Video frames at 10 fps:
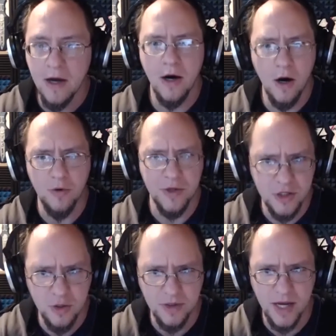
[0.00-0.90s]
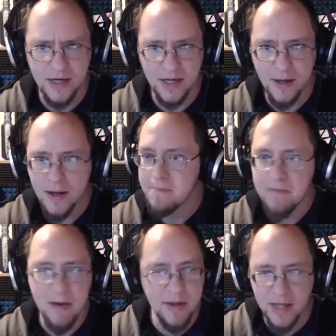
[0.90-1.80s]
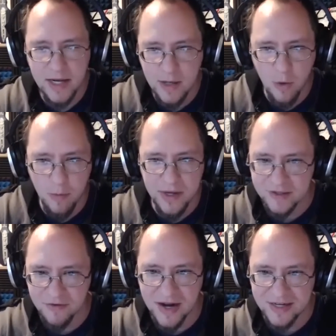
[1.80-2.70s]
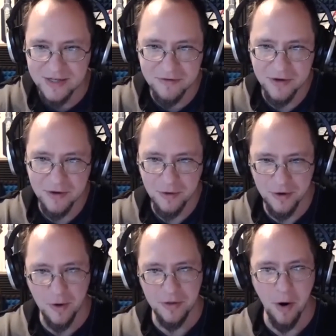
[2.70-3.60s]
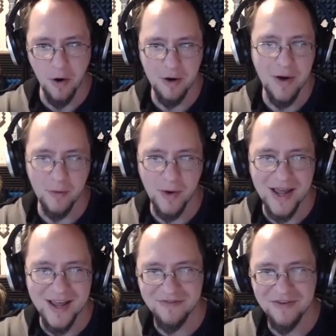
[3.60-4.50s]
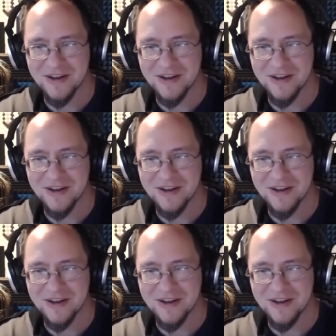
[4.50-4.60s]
oh, they shoot lightning. Maybe lightning won't be as effective. They're going the Pokemon way. If it can